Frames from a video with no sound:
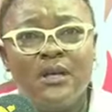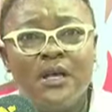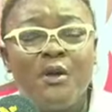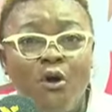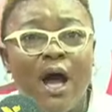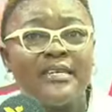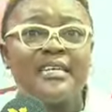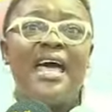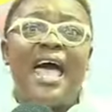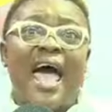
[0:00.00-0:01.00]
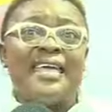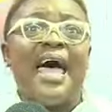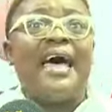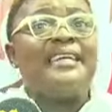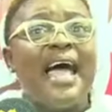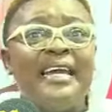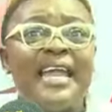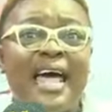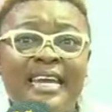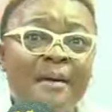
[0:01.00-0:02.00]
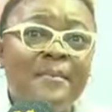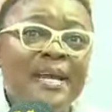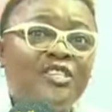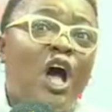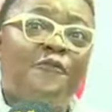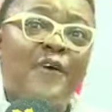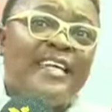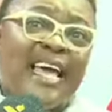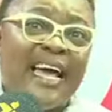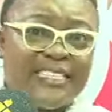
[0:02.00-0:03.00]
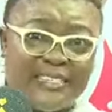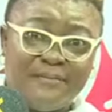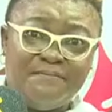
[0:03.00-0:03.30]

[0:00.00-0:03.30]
Because then the Minister of Education